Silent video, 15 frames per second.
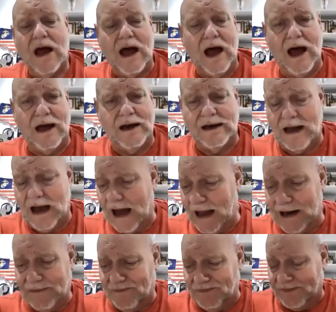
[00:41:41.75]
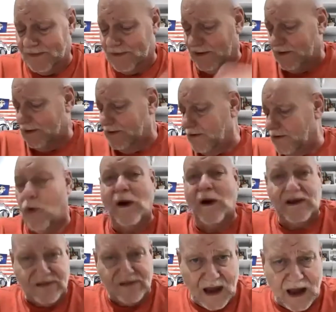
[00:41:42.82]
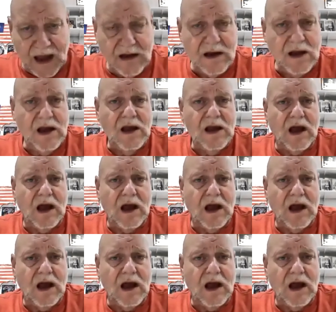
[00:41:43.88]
on quicksand.